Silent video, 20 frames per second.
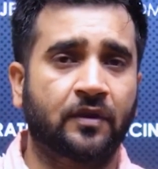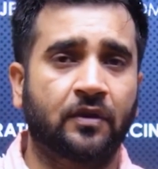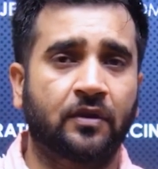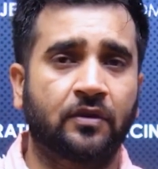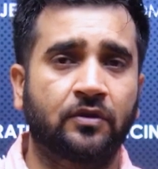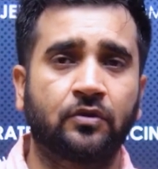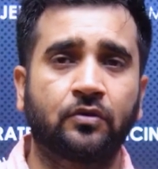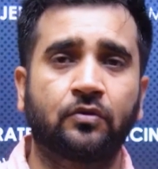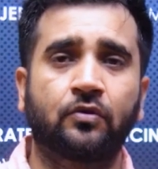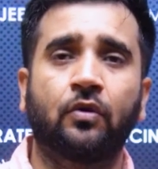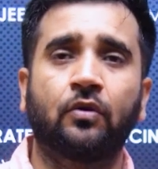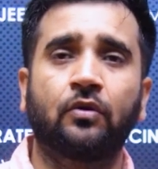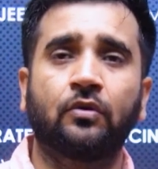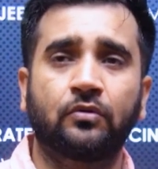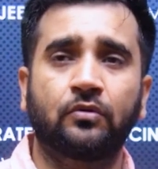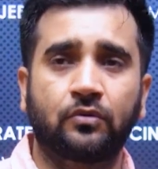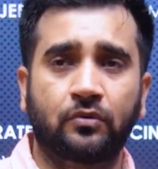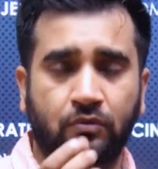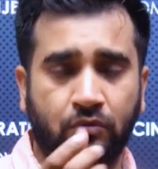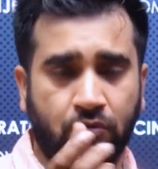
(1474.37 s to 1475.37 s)
you go
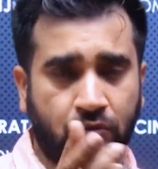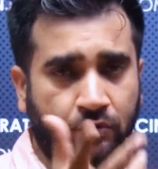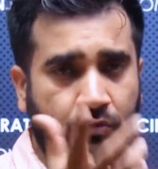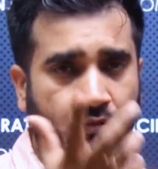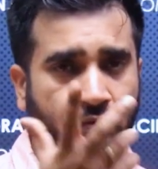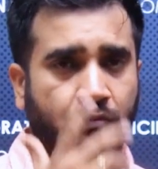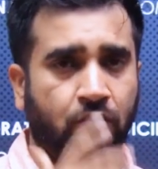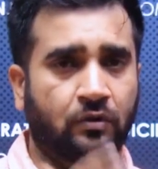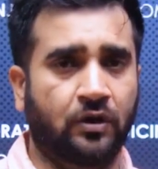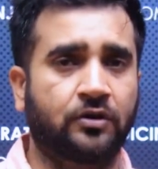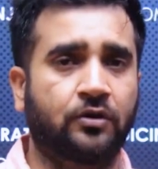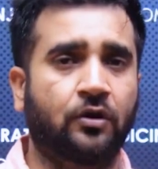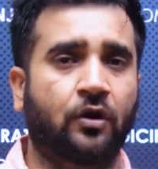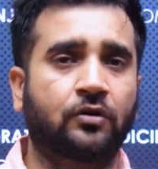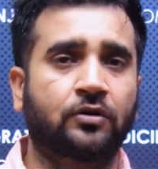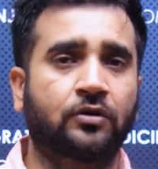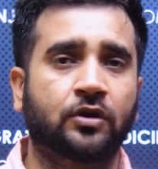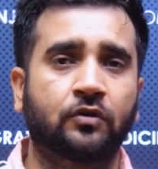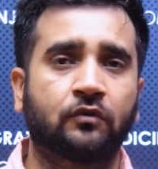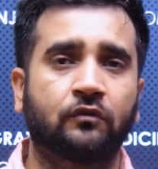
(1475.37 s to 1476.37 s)
to a
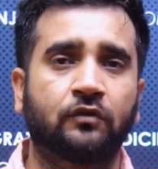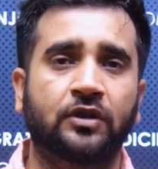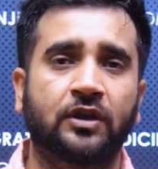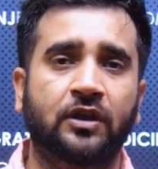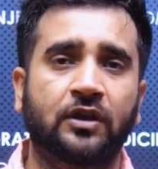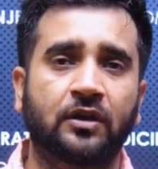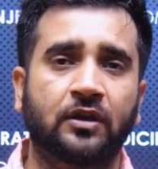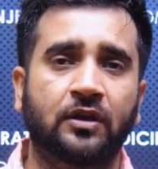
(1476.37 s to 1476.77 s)
doctor over there.